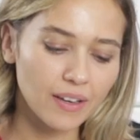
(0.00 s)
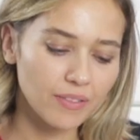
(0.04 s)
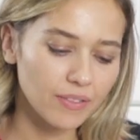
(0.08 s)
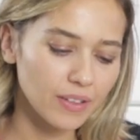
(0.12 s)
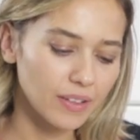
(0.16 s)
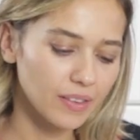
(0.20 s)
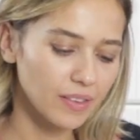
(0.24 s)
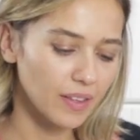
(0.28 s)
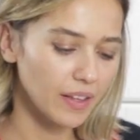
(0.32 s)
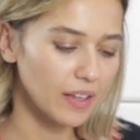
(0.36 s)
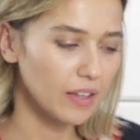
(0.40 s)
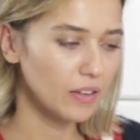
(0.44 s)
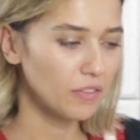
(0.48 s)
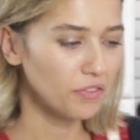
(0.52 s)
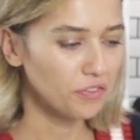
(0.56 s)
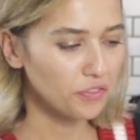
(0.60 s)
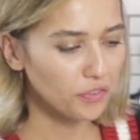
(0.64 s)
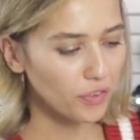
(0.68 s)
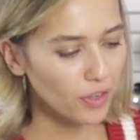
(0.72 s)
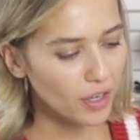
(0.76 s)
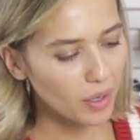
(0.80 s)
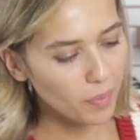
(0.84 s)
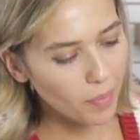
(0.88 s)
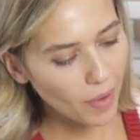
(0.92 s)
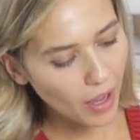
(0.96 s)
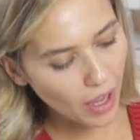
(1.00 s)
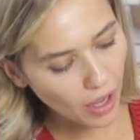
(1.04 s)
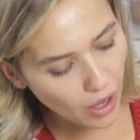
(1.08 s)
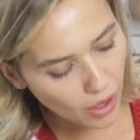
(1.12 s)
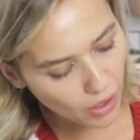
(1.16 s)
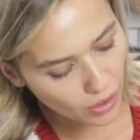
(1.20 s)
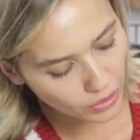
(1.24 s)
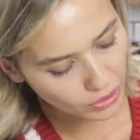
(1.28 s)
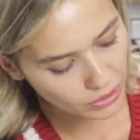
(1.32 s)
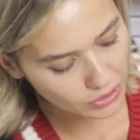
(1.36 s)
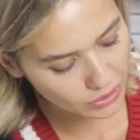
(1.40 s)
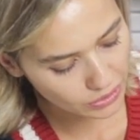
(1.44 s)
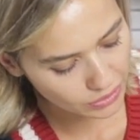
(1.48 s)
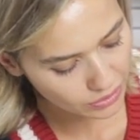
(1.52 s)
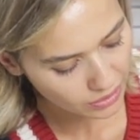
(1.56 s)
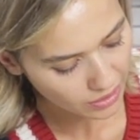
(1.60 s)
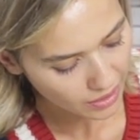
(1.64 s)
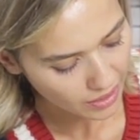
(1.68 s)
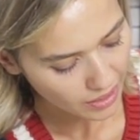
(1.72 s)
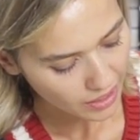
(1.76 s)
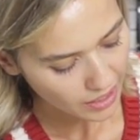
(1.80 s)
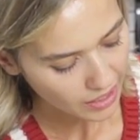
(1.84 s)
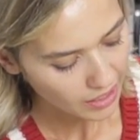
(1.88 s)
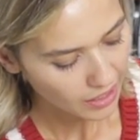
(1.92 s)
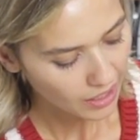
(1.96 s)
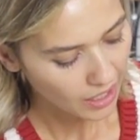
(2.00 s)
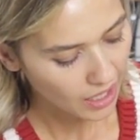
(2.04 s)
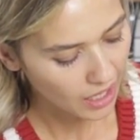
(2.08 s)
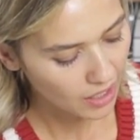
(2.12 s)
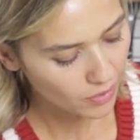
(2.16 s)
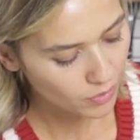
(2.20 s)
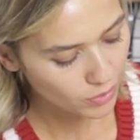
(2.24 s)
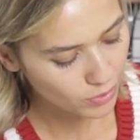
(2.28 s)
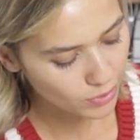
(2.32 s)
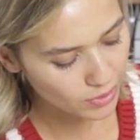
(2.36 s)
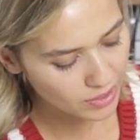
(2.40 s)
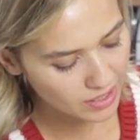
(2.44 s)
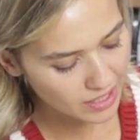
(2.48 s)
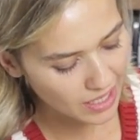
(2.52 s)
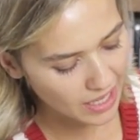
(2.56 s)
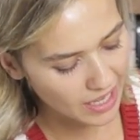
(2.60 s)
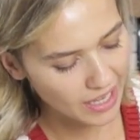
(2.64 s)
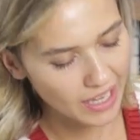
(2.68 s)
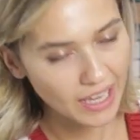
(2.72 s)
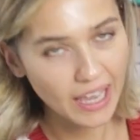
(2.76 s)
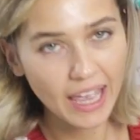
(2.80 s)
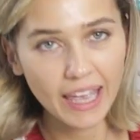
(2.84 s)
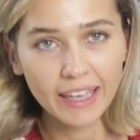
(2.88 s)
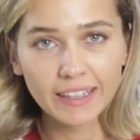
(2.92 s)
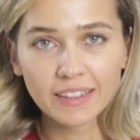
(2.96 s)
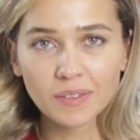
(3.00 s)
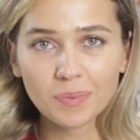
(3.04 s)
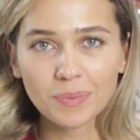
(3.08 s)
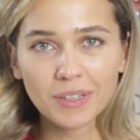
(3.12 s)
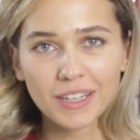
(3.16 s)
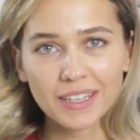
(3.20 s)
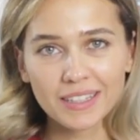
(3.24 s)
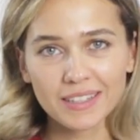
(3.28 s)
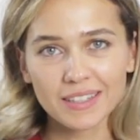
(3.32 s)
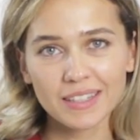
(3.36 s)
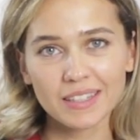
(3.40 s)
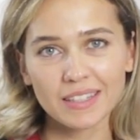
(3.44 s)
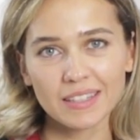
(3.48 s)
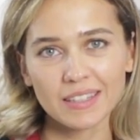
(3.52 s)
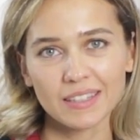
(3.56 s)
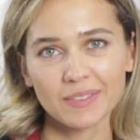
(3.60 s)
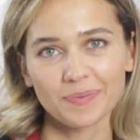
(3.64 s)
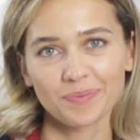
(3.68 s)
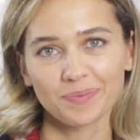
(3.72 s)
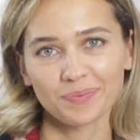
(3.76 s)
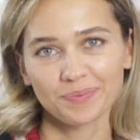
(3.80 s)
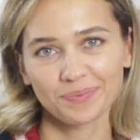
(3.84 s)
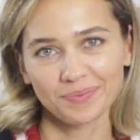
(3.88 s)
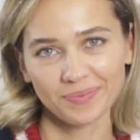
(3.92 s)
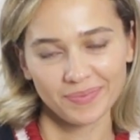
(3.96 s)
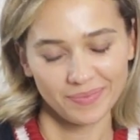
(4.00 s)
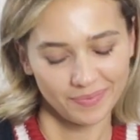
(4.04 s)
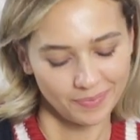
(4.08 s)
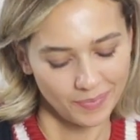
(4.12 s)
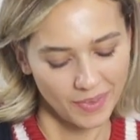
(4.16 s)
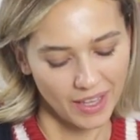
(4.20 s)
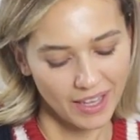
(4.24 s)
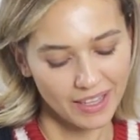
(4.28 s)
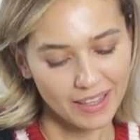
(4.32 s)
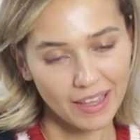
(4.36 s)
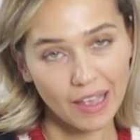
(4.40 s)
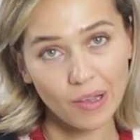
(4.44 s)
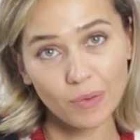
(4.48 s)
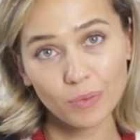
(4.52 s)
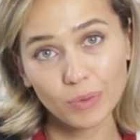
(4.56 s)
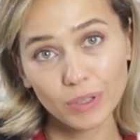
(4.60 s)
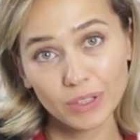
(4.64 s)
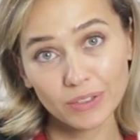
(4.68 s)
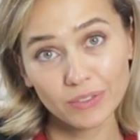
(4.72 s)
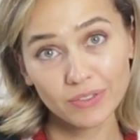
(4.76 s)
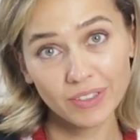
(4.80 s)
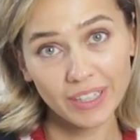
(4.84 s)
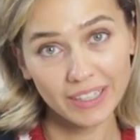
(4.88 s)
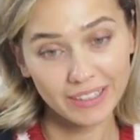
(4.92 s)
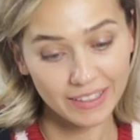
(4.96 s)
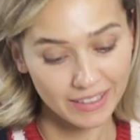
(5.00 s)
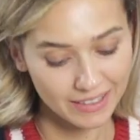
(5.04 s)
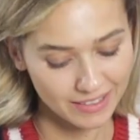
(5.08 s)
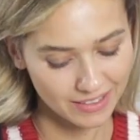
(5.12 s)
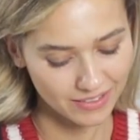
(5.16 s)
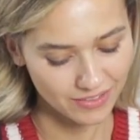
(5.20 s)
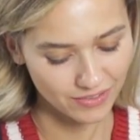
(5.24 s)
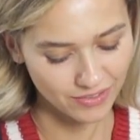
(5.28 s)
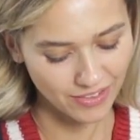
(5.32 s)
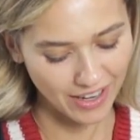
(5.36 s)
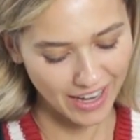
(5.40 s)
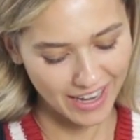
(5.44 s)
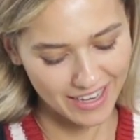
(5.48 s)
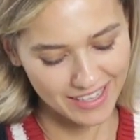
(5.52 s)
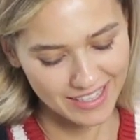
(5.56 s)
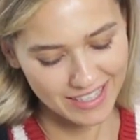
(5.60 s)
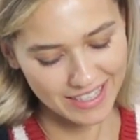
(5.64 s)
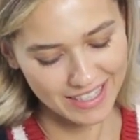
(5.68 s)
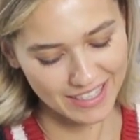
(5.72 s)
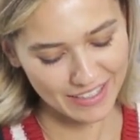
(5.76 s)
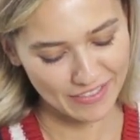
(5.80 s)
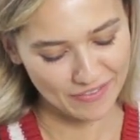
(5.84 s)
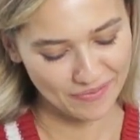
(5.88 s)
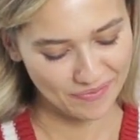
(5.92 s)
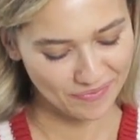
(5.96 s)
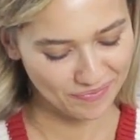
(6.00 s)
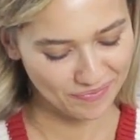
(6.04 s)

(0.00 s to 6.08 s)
everything for about, I would say, 8 minutes. And then we'll let it rise.